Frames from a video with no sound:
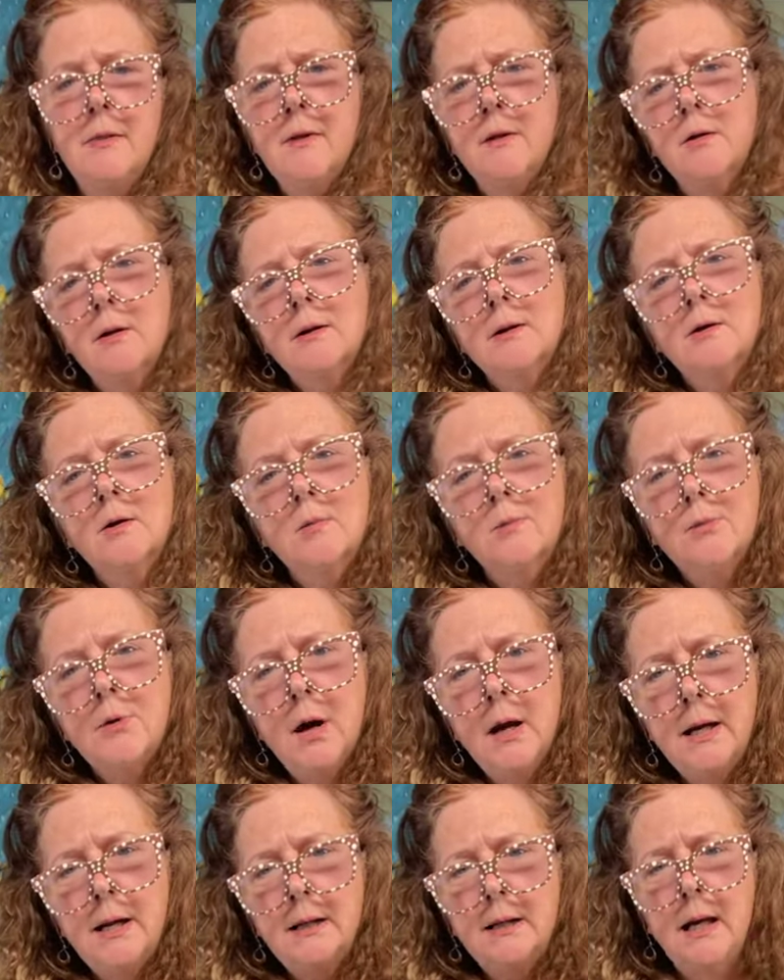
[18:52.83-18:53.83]
They're a little
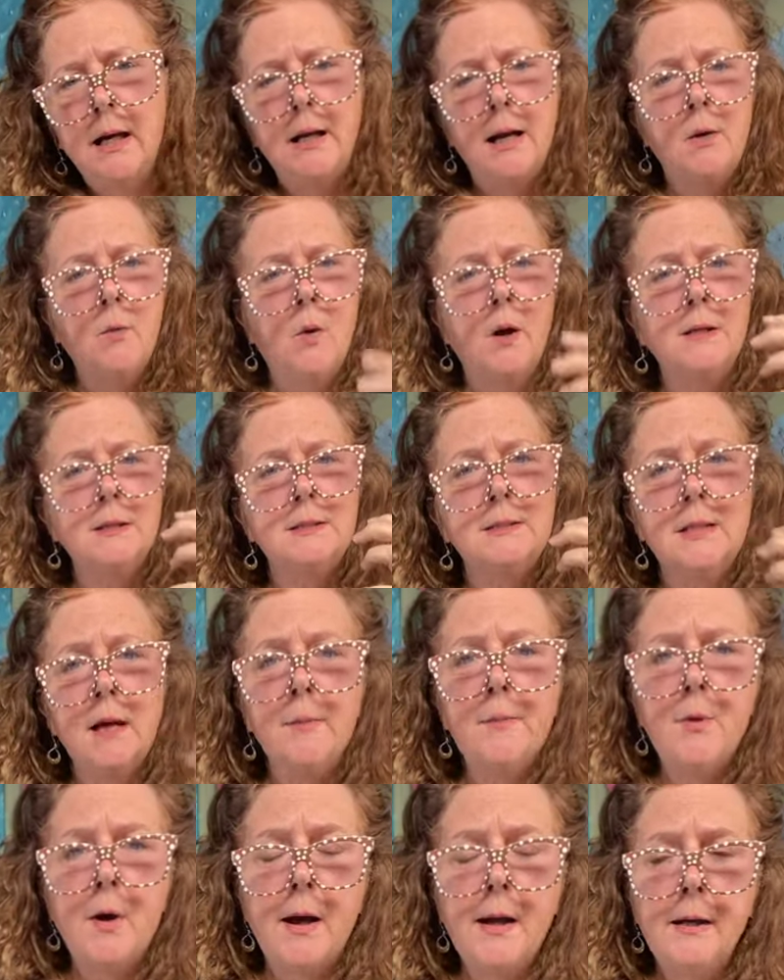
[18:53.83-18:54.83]
bright, and I want
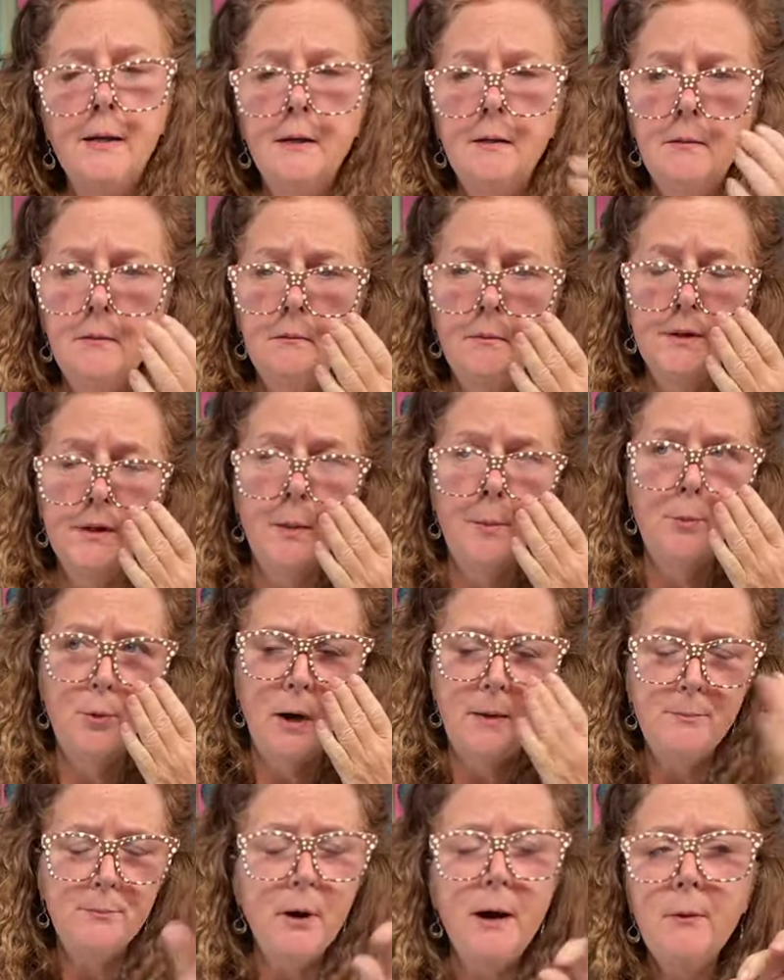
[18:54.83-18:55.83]
some bright. But the
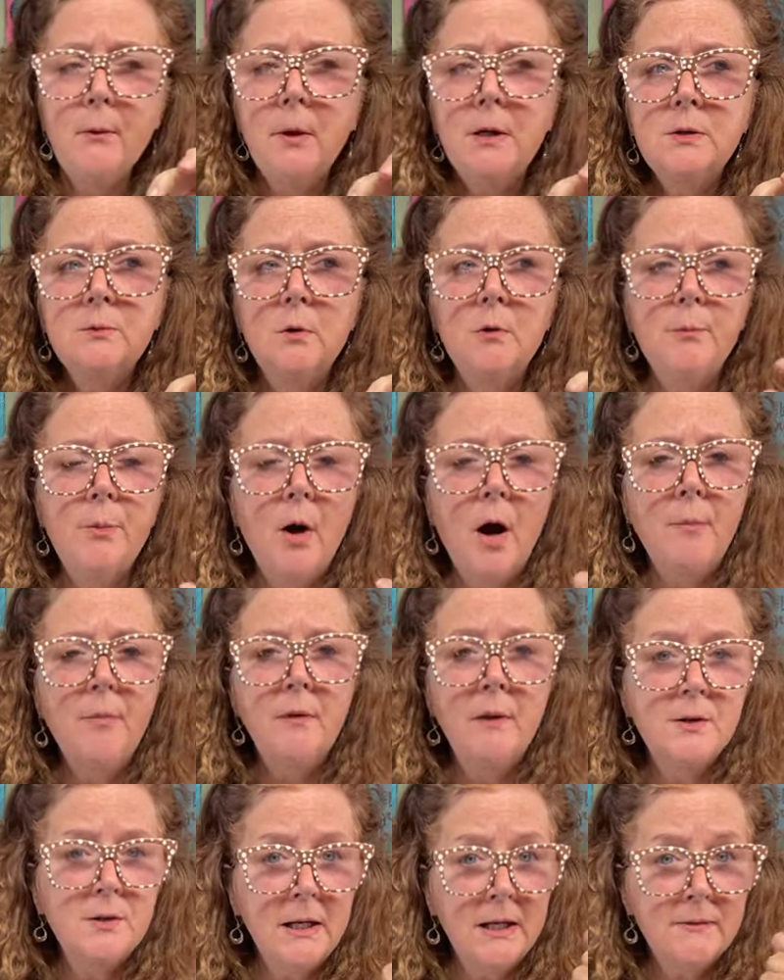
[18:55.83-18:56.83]
bright ones won't
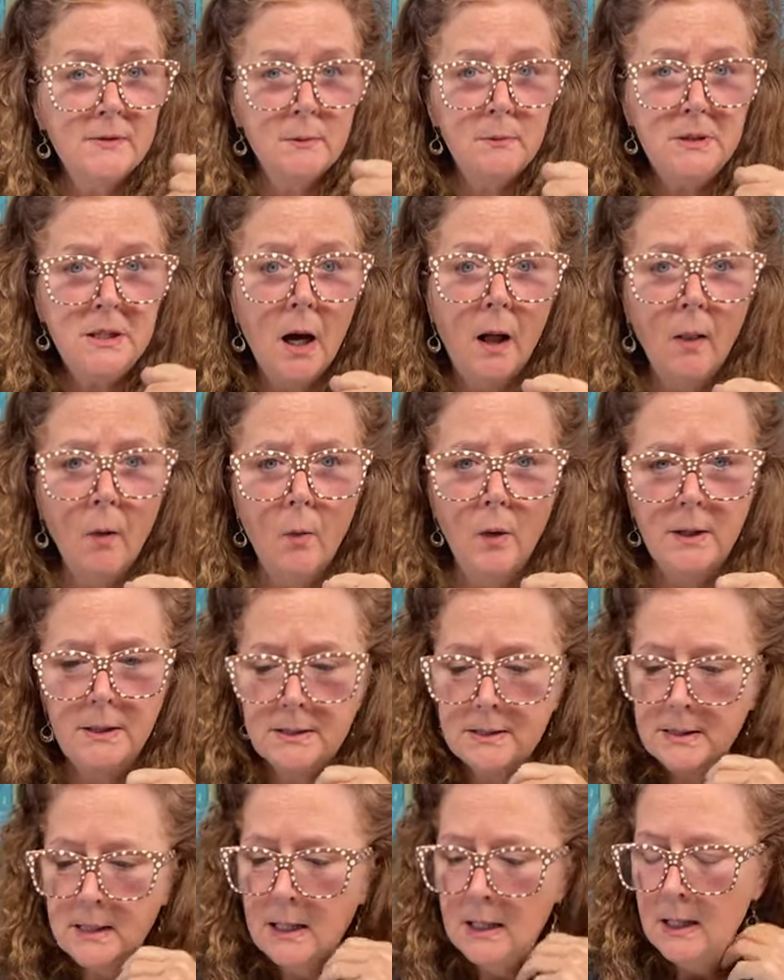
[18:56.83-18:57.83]
pop unless I have some dull
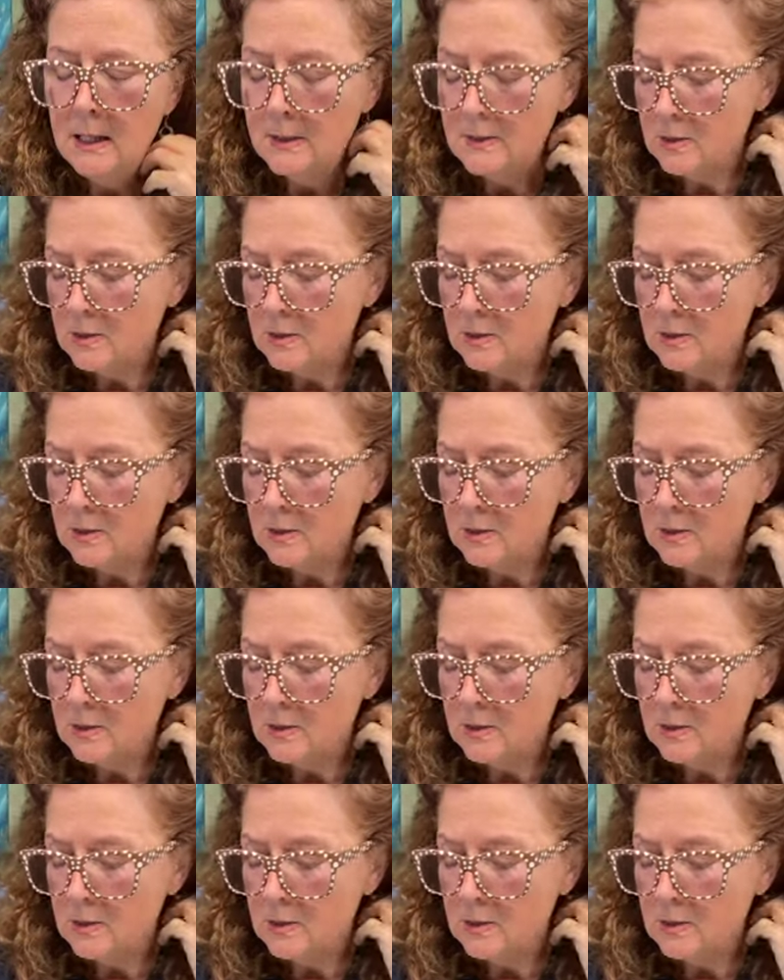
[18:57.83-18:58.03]
ones.